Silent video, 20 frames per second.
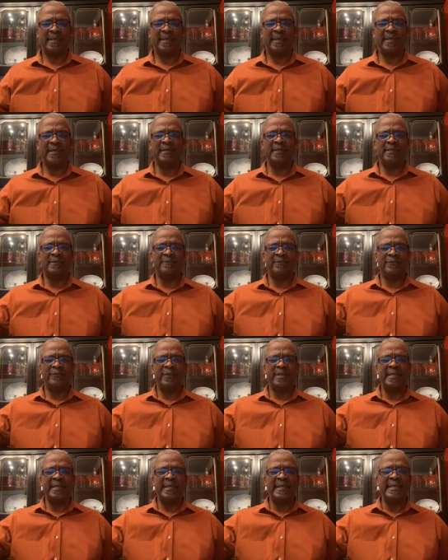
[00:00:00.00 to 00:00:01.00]
He
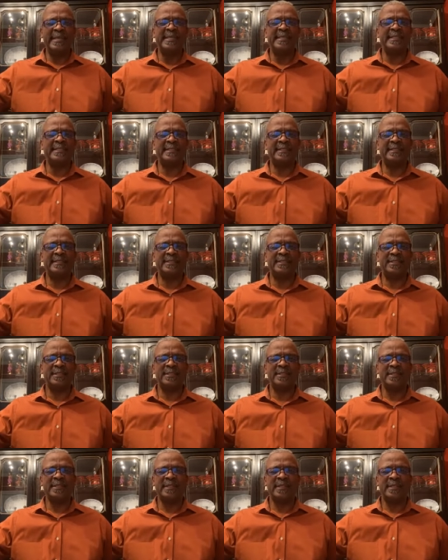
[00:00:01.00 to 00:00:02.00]

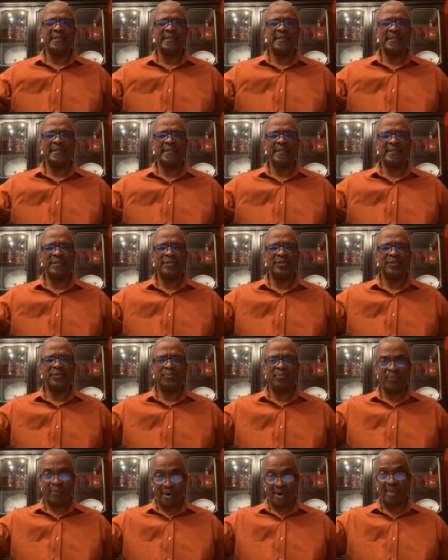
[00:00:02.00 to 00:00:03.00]
released
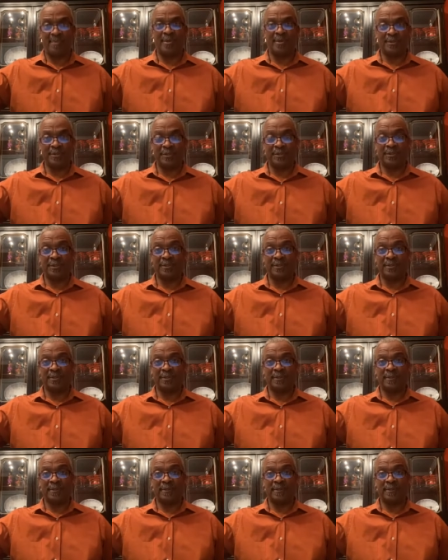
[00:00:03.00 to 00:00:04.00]
His promise.
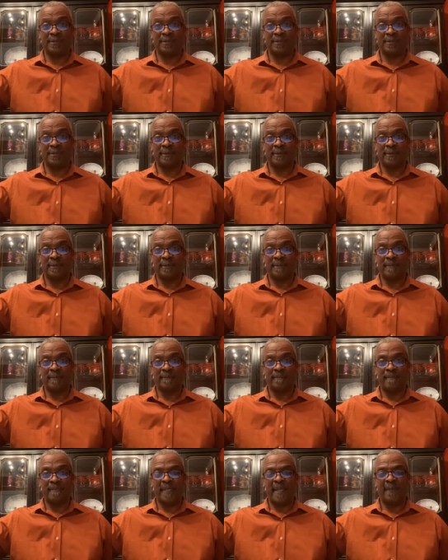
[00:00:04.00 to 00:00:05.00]

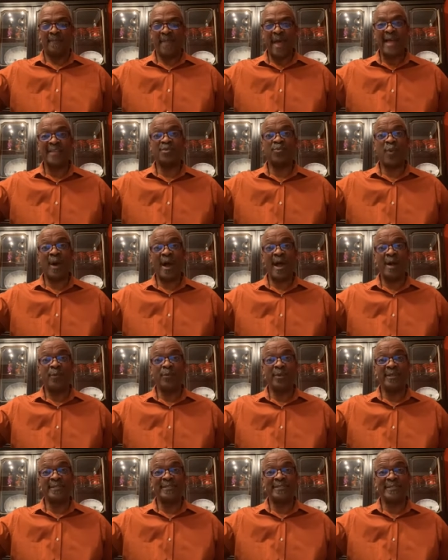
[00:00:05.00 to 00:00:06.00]
And that's
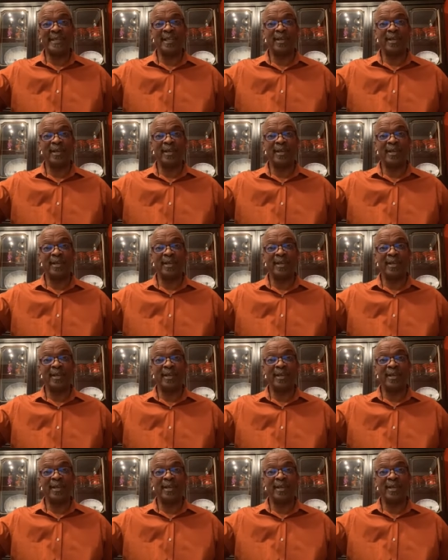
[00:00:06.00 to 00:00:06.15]
why we're